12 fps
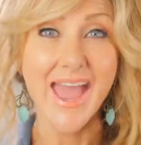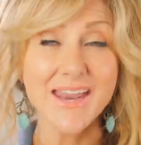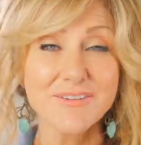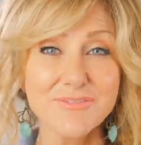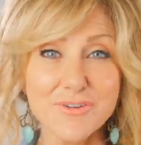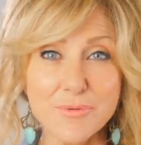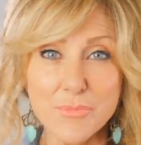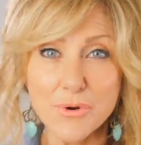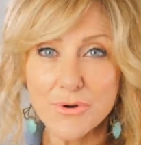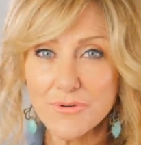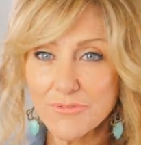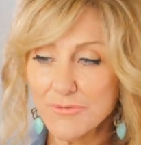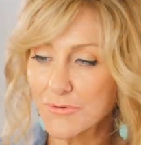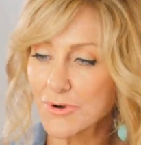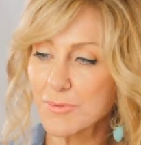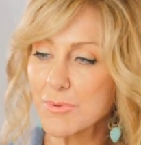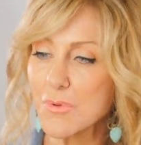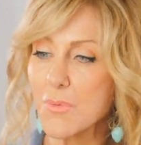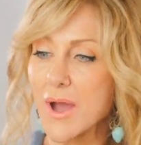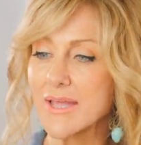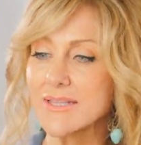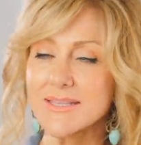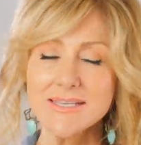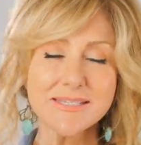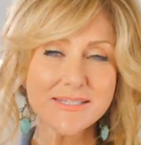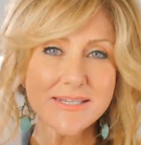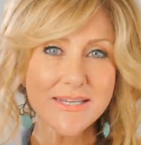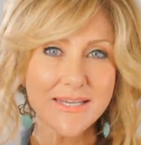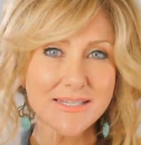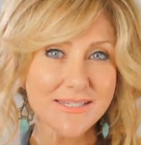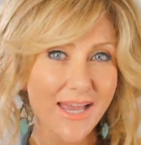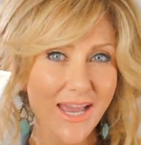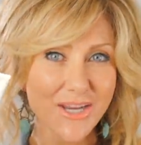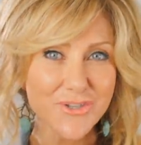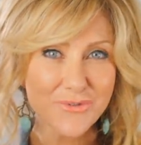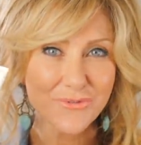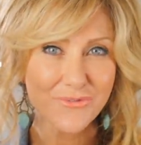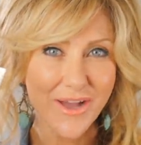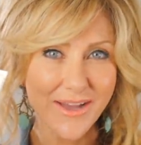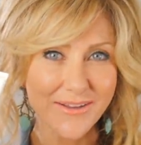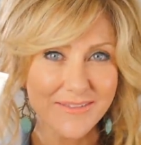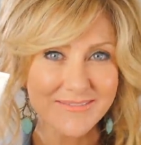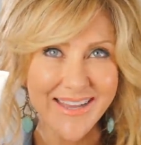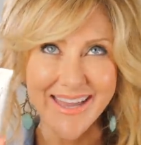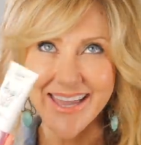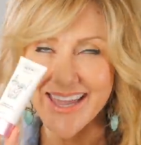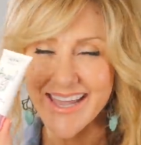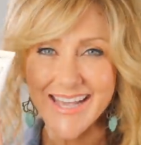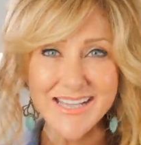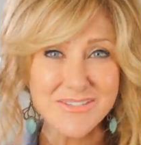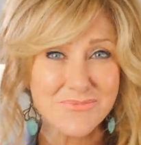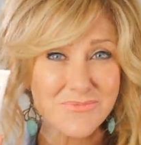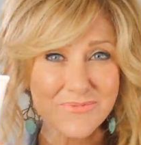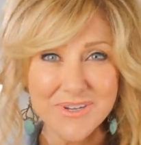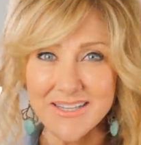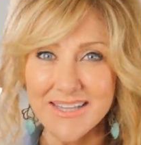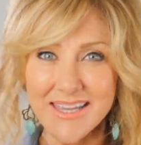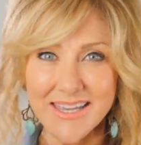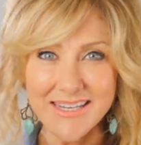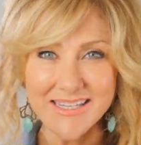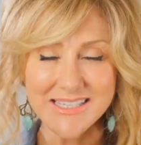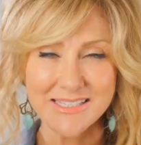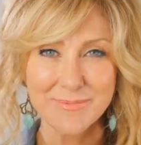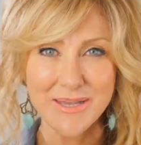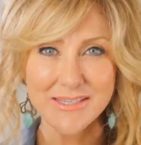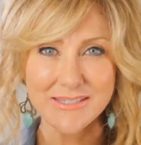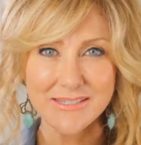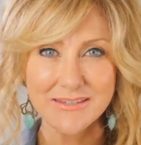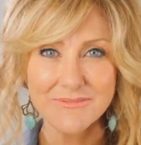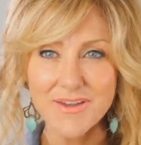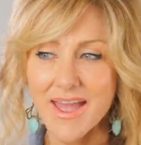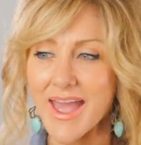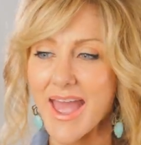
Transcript: And for a more affordable one, this NYX Angel Veil is really inexpensive,